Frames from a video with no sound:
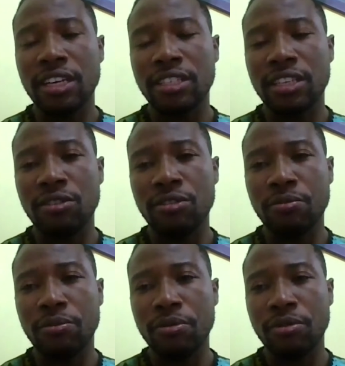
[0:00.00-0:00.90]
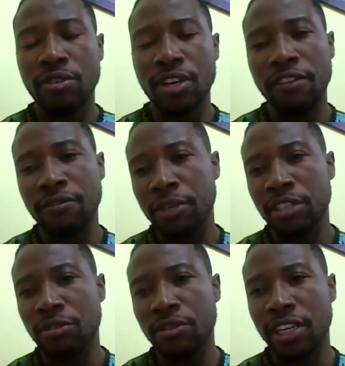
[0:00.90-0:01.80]
as a
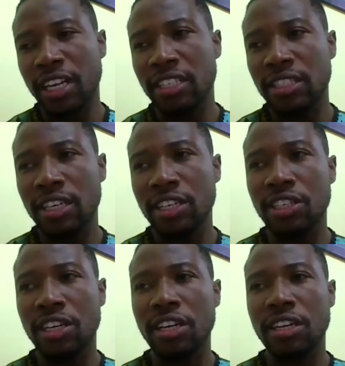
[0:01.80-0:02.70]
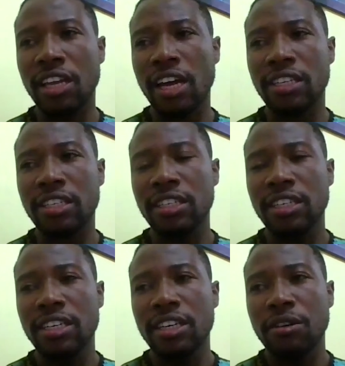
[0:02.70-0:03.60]
non-government organization that
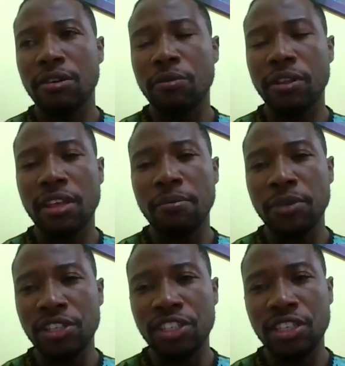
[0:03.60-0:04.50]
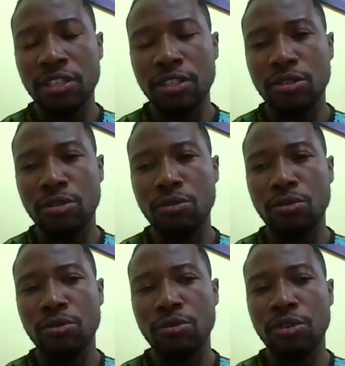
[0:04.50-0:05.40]
with the mission
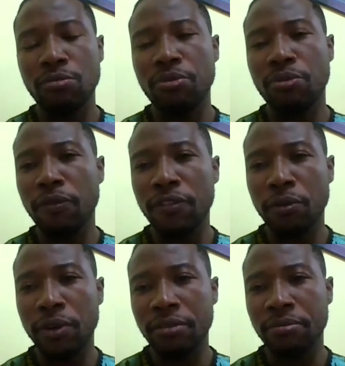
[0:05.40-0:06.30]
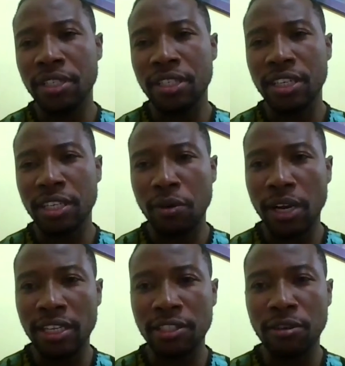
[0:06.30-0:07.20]
to improve the well-being and the
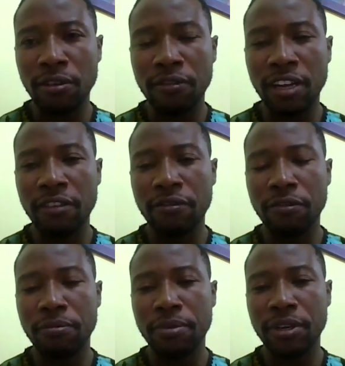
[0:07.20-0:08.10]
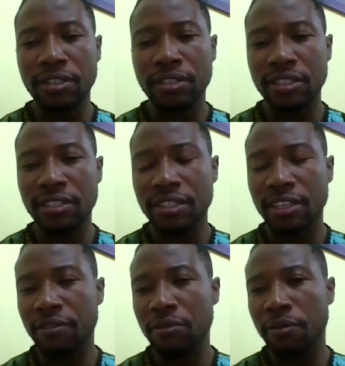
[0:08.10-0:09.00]
quality of life of persons
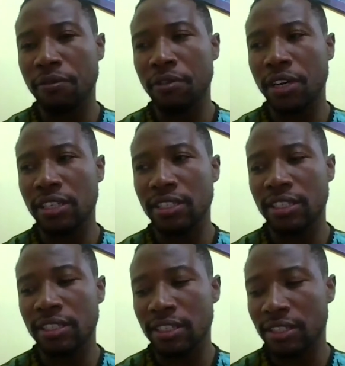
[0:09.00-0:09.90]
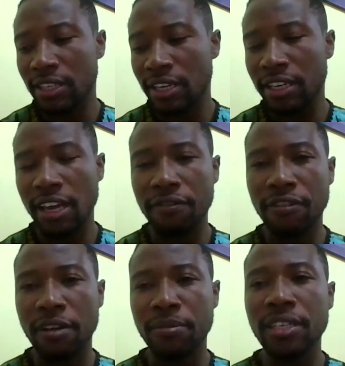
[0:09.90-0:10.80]
living with rare diseases and their
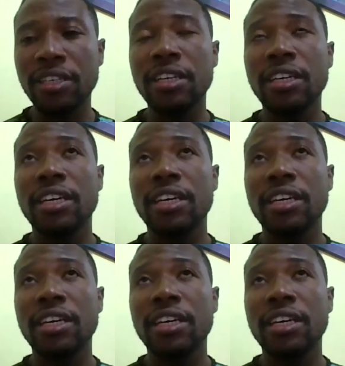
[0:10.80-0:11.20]
family.